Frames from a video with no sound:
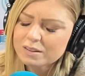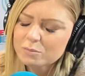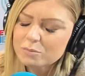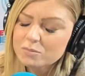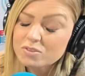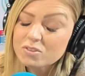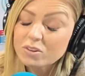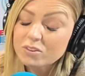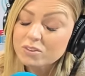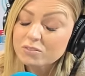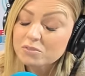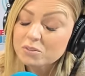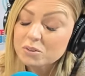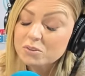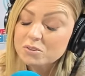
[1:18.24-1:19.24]
I'm so
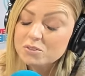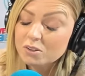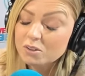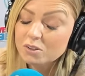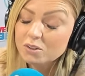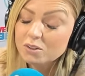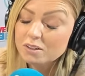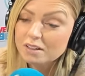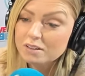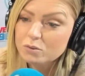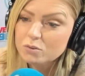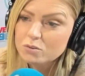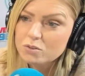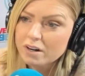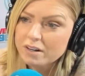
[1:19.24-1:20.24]
confused on a lot of
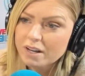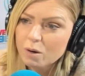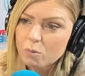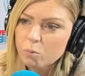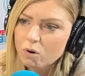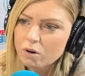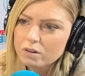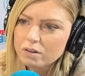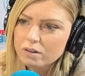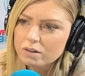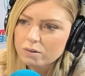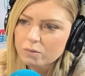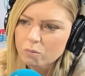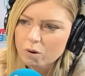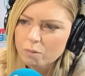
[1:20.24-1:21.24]
levels right now.
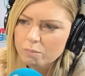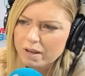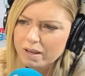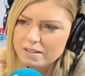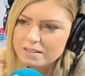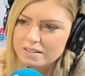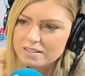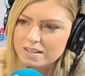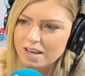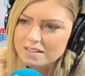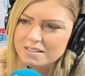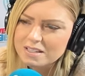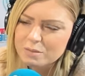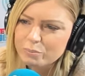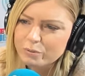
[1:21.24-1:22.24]
What makes a
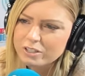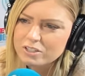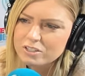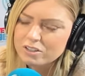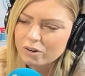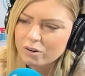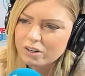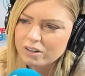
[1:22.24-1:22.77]
sexy bridge, though?